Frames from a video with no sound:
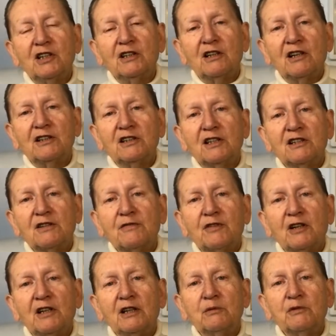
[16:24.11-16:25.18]
in
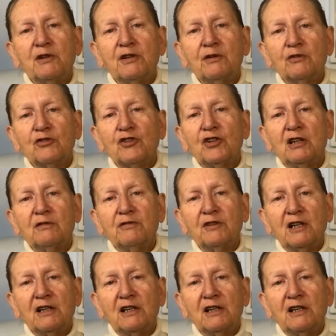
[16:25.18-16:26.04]
identifying with yourself